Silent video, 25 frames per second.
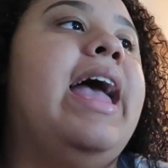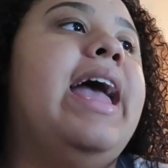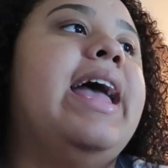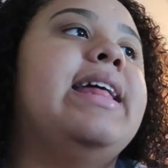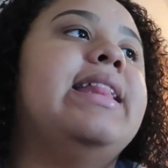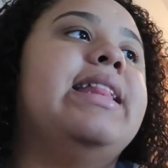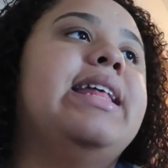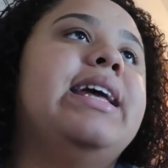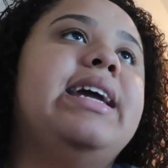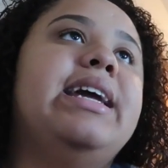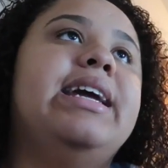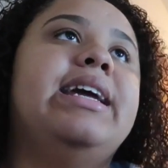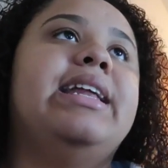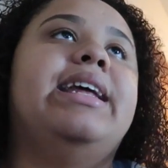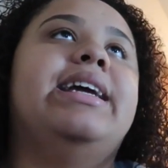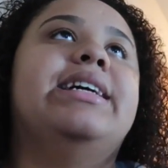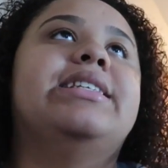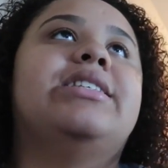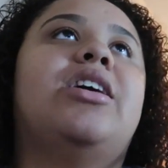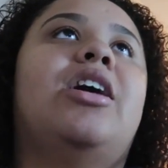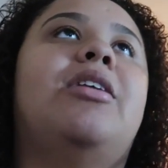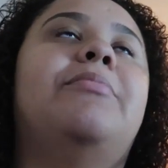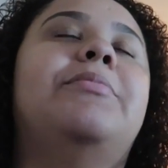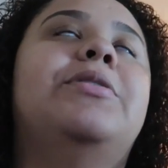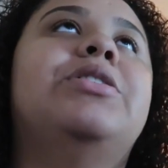And then
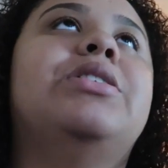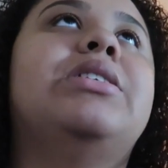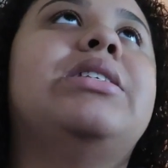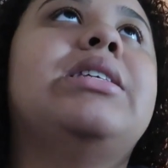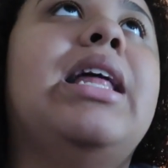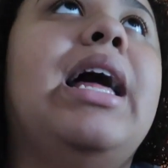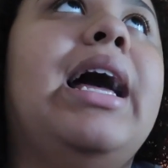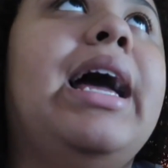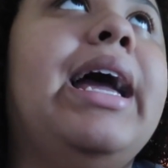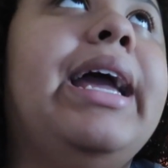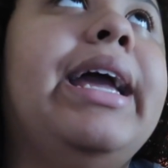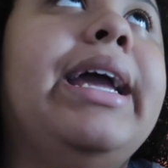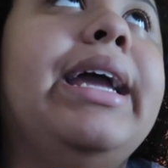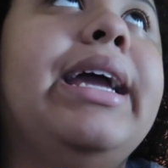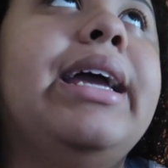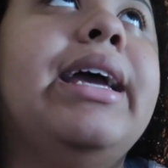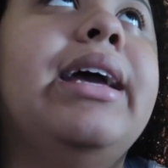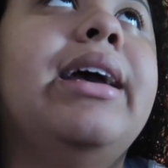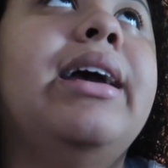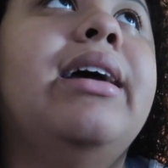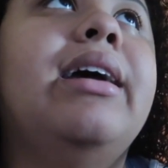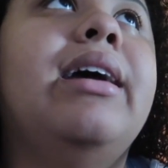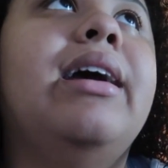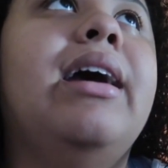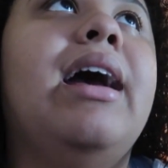it's almost like
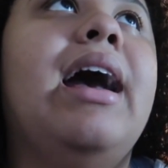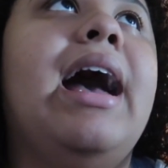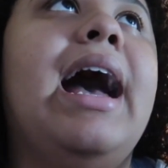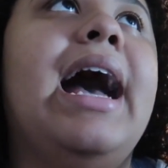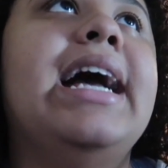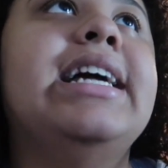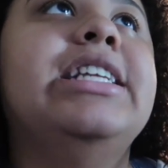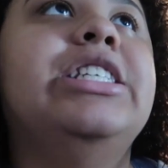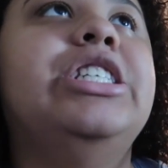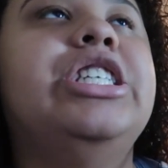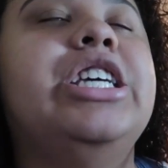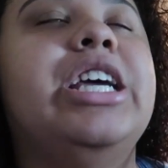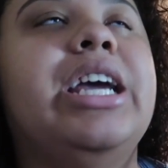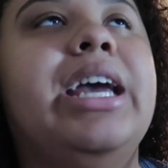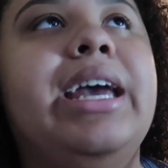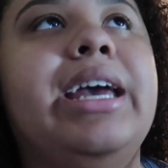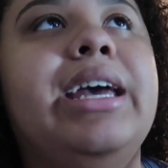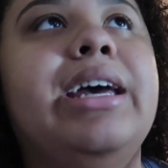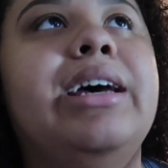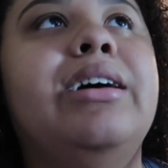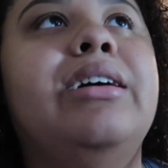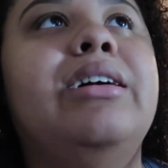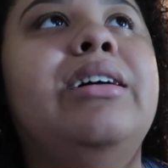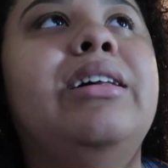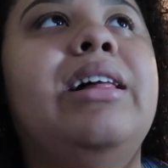I
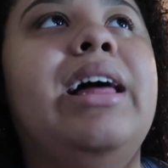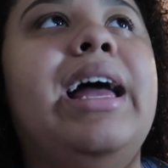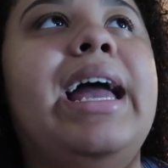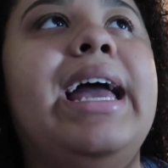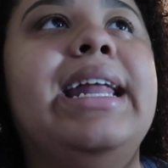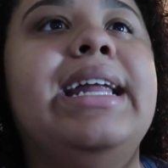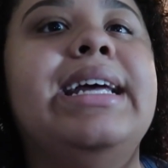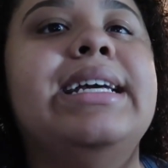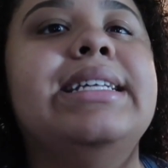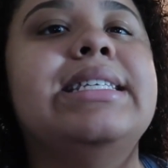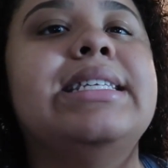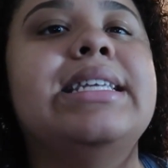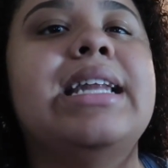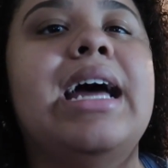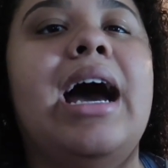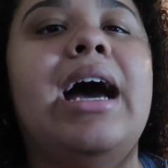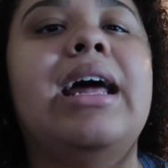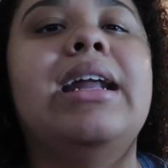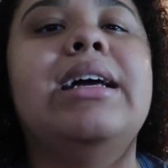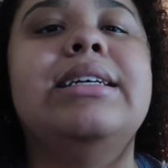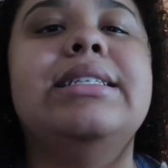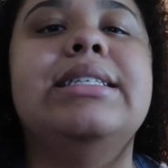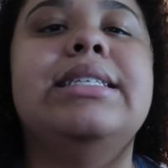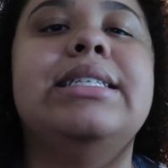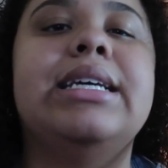chill and it's
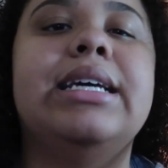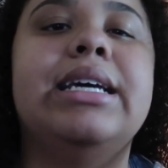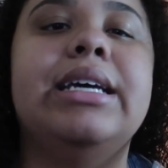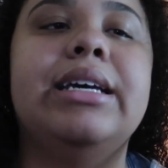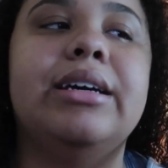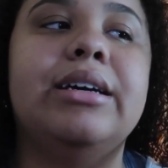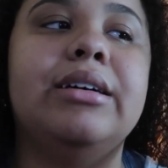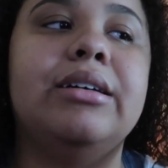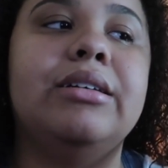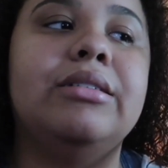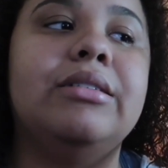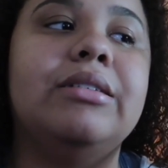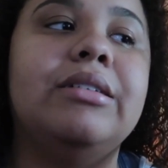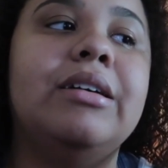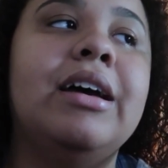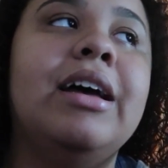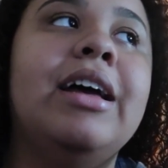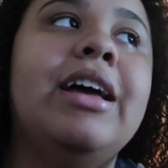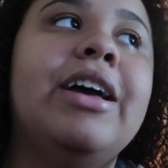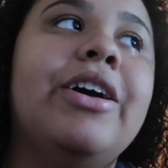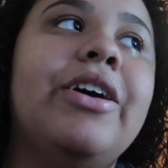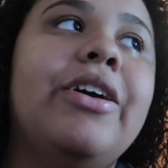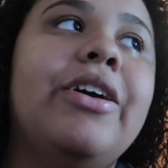not until